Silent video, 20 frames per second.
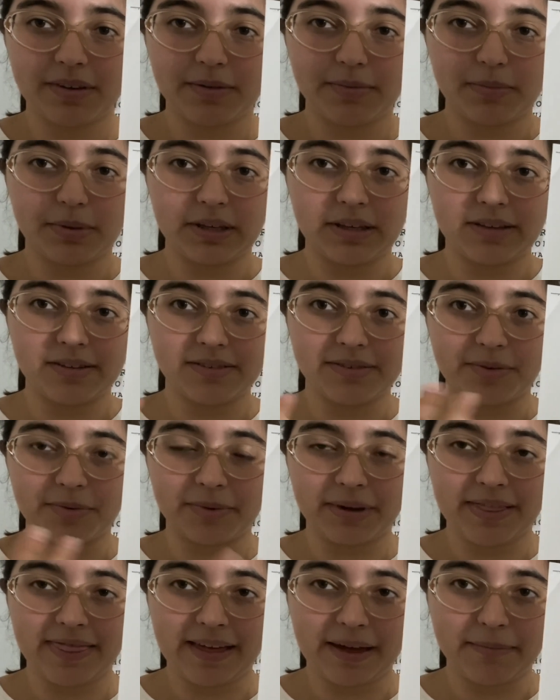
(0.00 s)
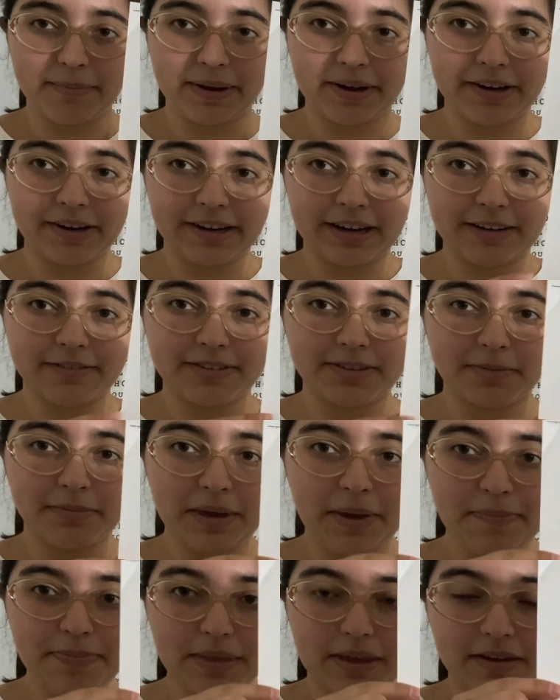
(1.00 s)
please read that paragraph to me.
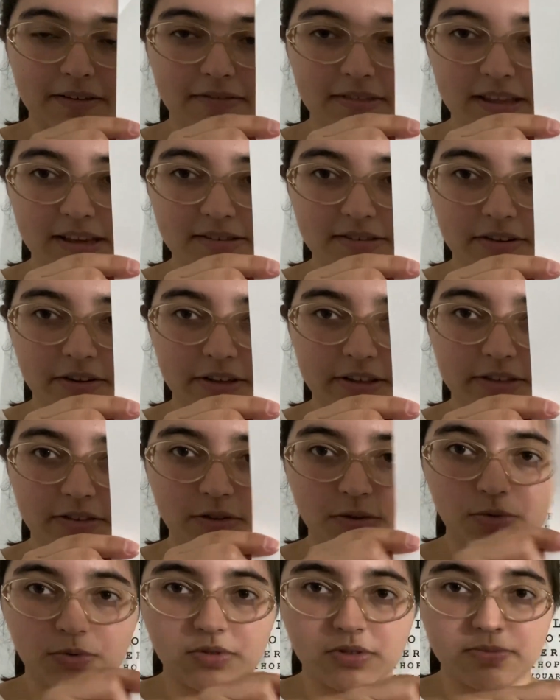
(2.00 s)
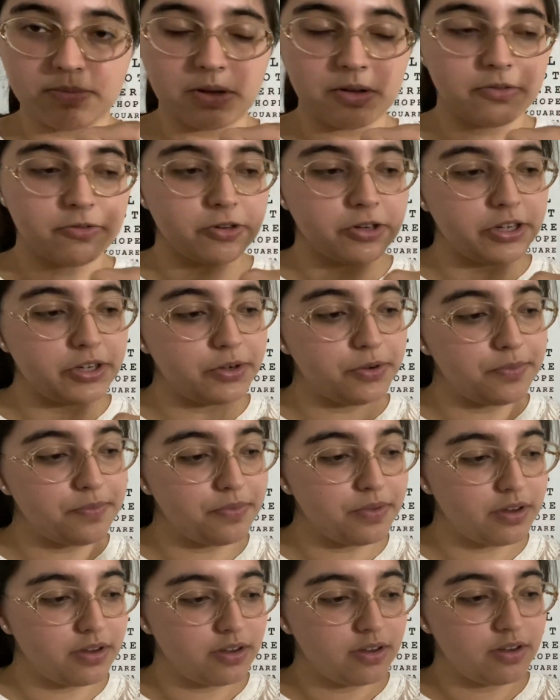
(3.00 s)
If these are too small for you,
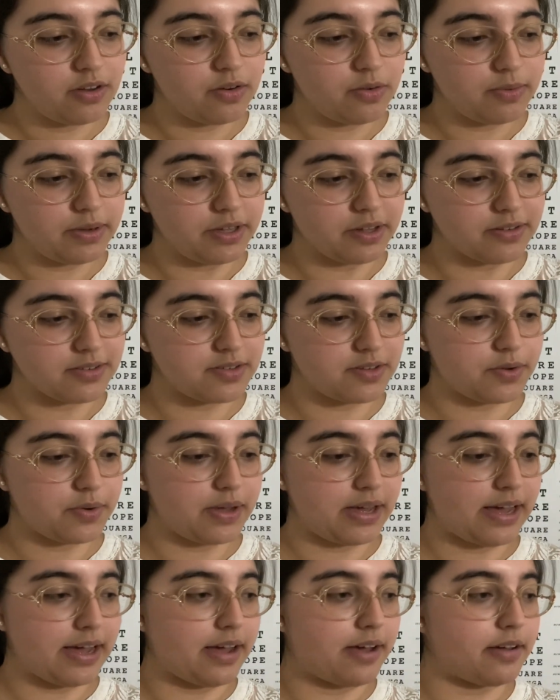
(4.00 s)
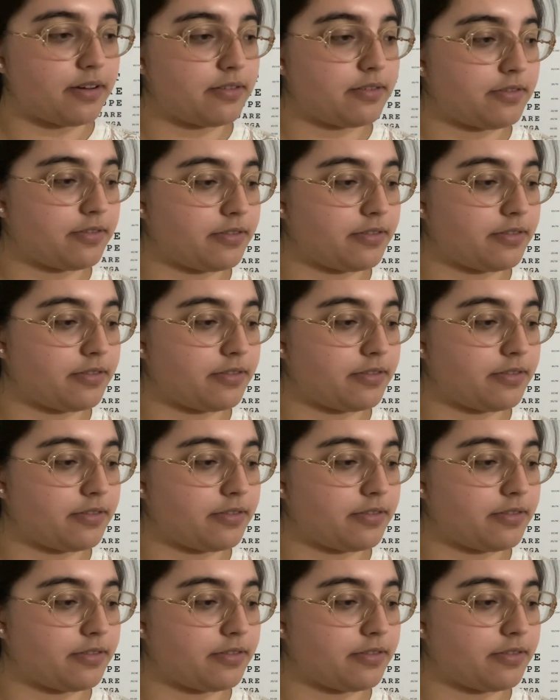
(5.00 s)
we also have